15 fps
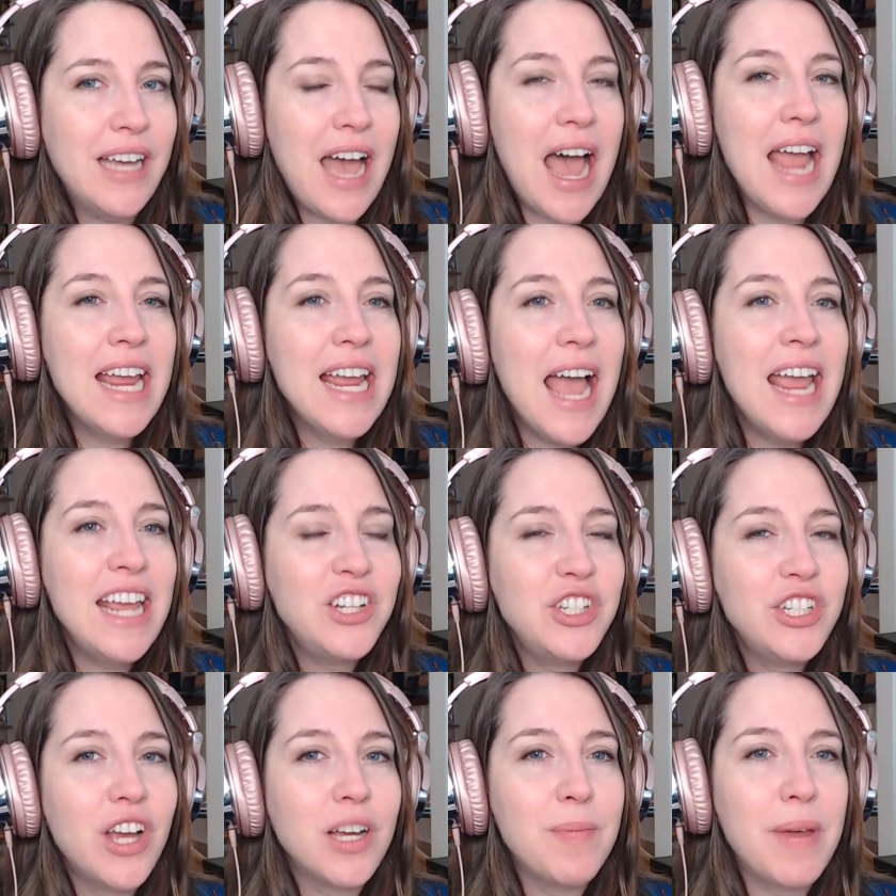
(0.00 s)
I, I actually
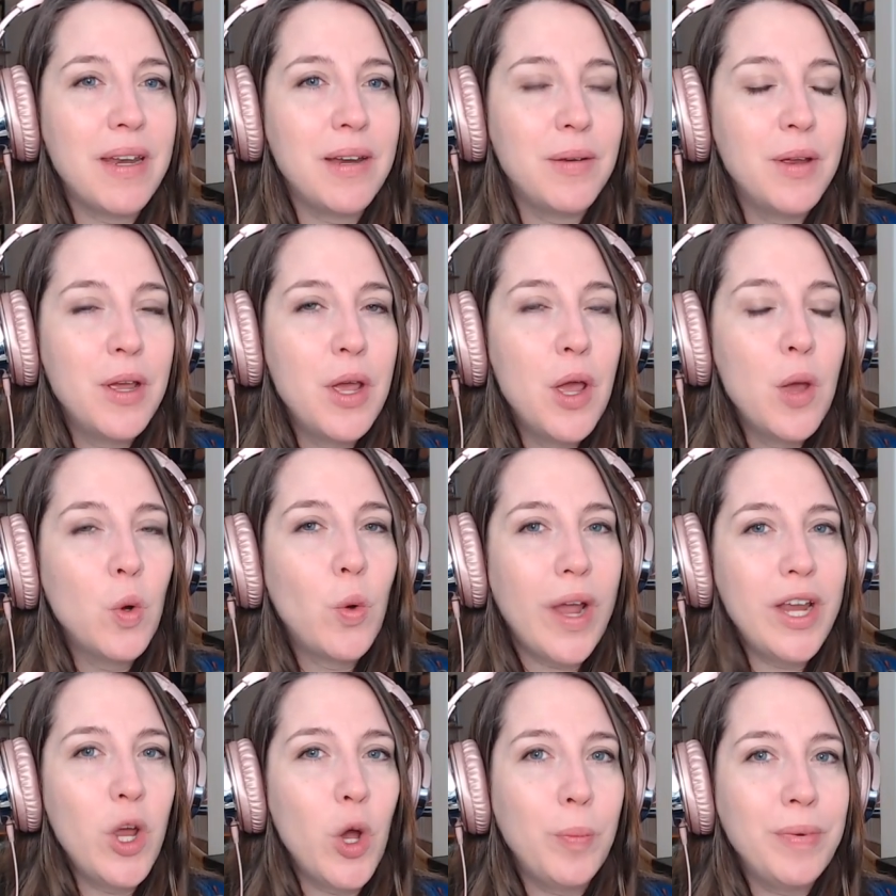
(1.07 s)
talk about it
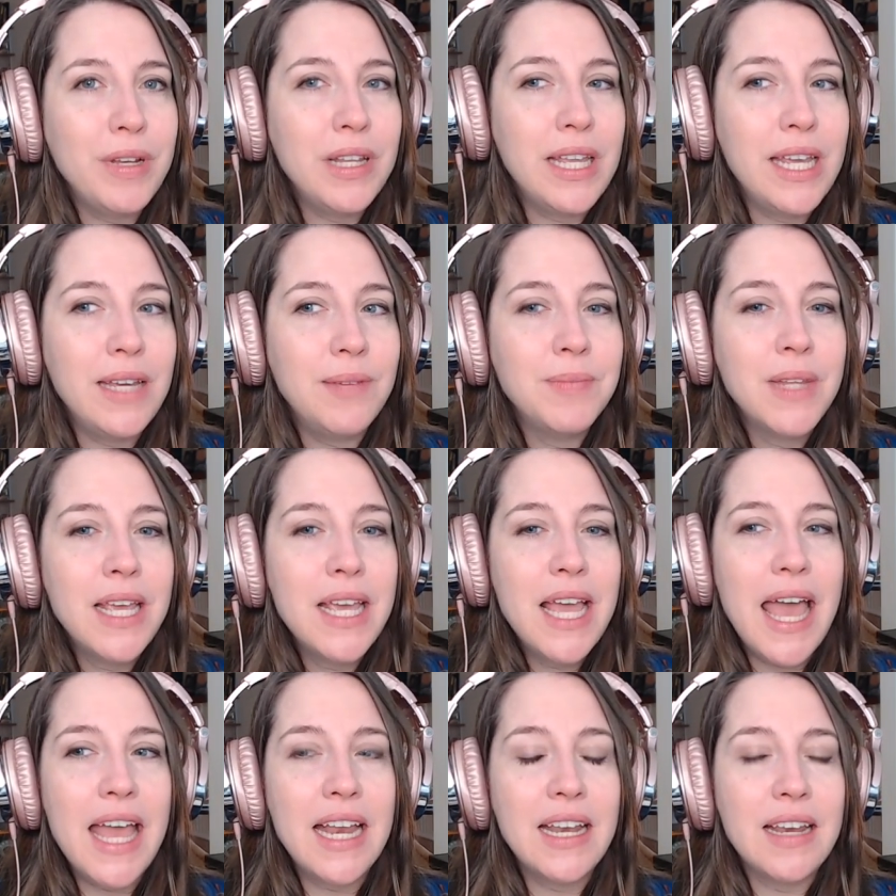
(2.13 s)
quite openly,
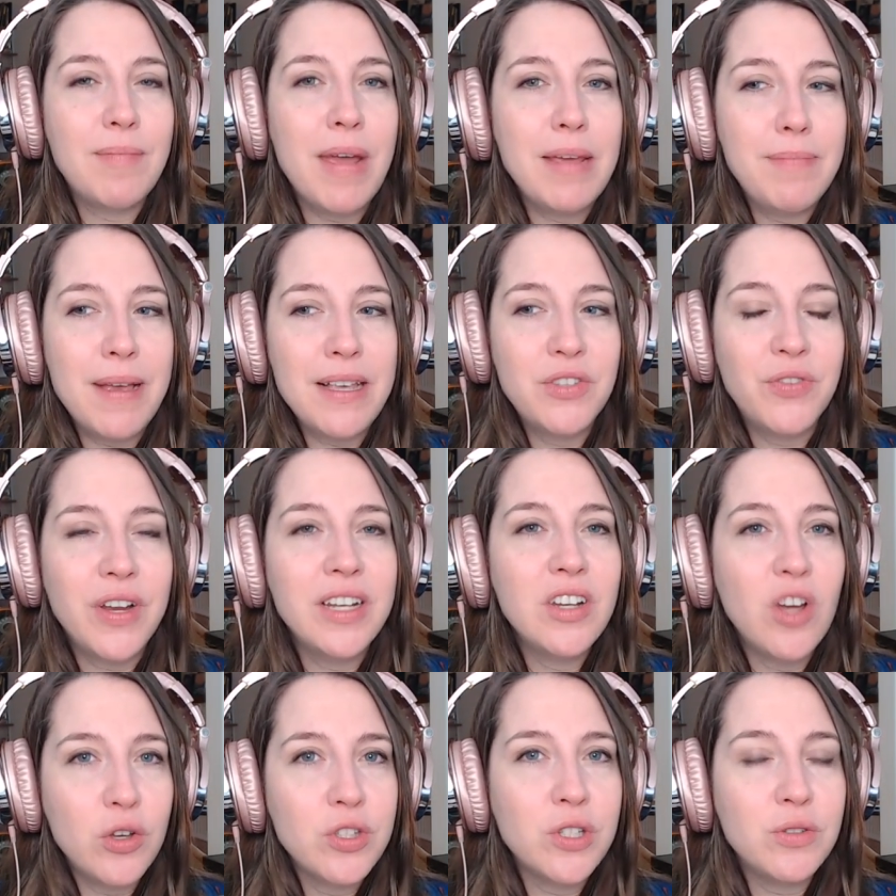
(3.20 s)
and my best friend
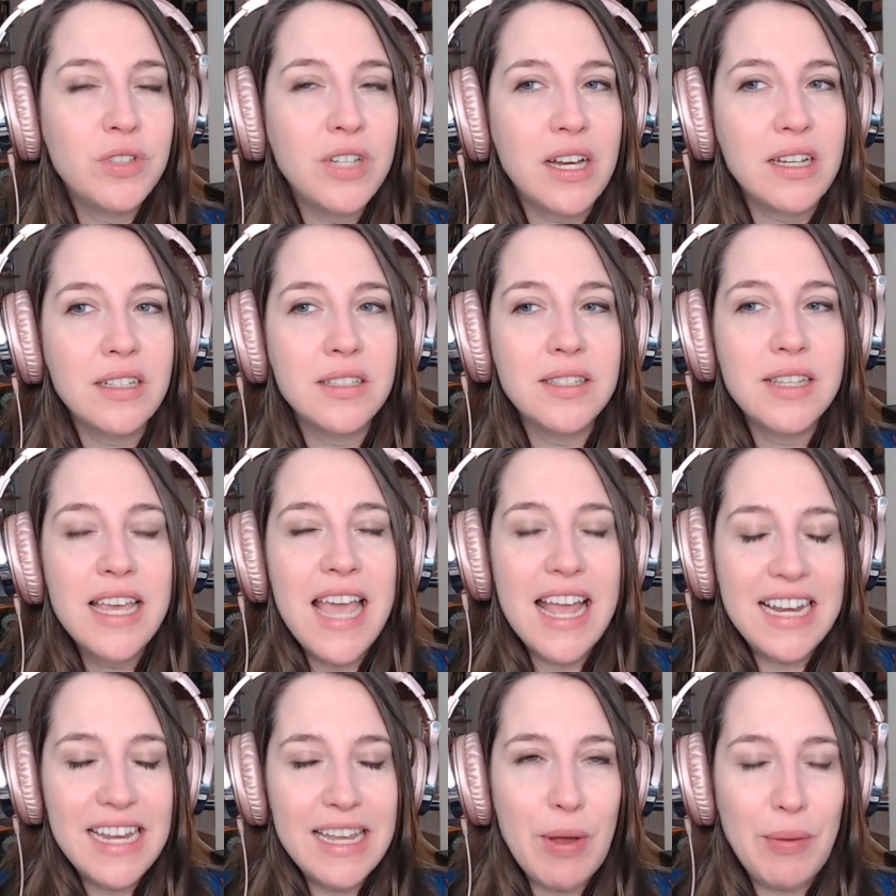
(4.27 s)
also does,
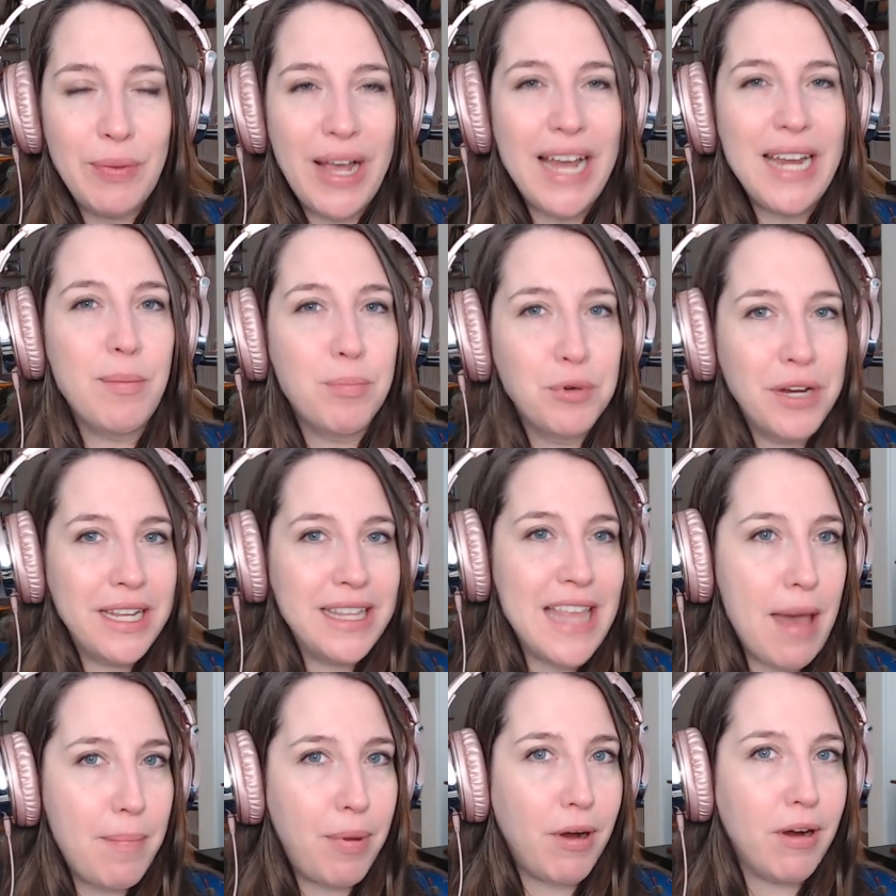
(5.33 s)
and, he, and we kind of bring
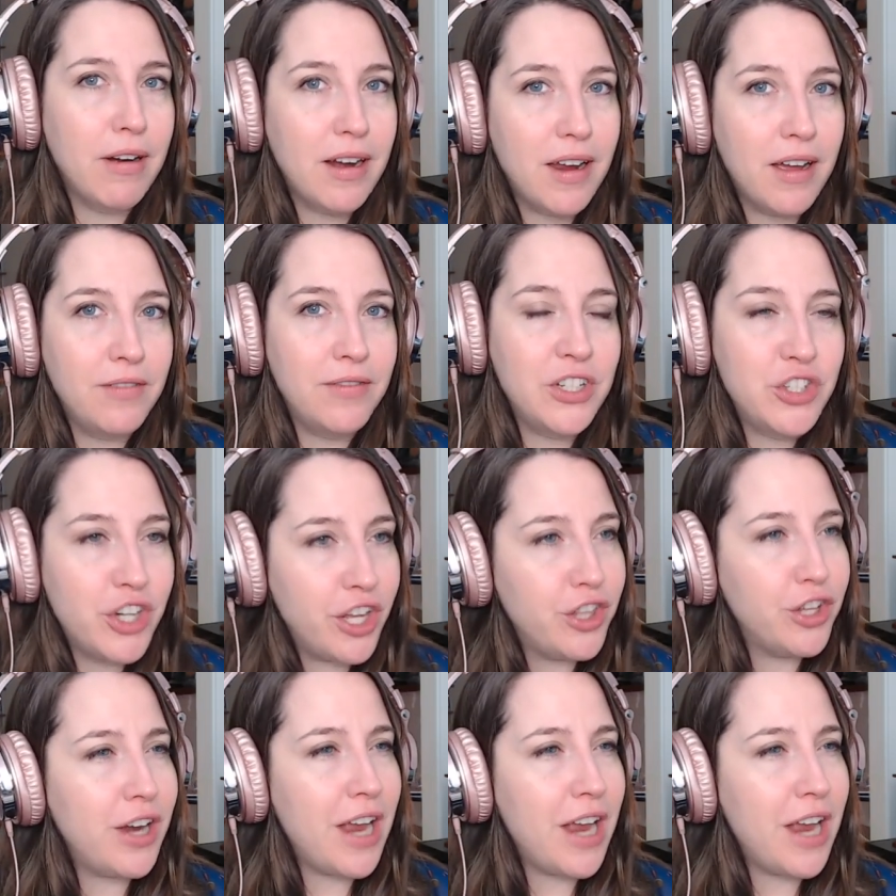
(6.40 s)
that part of each other